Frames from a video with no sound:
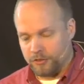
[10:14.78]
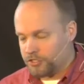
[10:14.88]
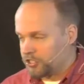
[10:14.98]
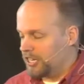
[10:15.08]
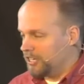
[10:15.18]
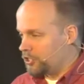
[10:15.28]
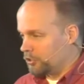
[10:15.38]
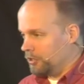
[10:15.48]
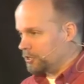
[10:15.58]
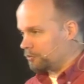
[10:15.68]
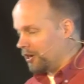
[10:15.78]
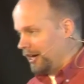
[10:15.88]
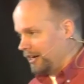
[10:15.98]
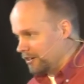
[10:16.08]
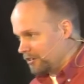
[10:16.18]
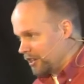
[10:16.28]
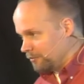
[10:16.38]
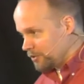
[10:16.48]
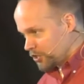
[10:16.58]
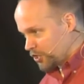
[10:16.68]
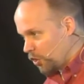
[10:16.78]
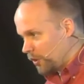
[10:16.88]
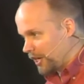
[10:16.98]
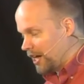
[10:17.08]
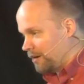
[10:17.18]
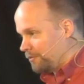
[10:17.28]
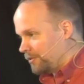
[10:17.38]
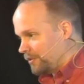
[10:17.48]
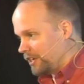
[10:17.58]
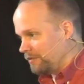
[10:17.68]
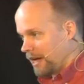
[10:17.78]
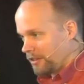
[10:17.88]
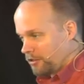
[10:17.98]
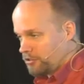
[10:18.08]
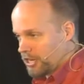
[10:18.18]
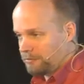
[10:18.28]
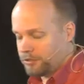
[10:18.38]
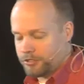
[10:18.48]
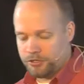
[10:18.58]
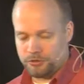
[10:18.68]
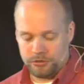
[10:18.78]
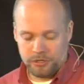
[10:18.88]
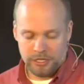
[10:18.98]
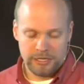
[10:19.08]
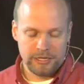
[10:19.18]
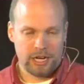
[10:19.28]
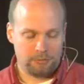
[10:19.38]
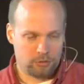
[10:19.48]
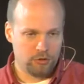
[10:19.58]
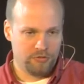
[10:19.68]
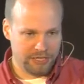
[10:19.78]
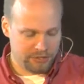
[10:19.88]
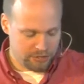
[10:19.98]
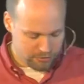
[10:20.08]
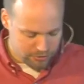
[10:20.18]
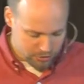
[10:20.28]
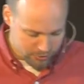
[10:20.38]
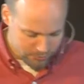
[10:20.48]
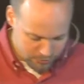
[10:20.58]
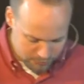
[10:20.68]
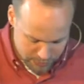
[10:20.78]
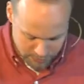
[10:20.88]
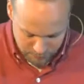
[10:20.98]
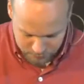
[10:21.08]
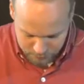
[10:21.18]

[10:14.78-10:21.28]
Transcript: centuries prior to them showing up in Matthew chapter 2. I'll prove that to you in Scripture in a minute.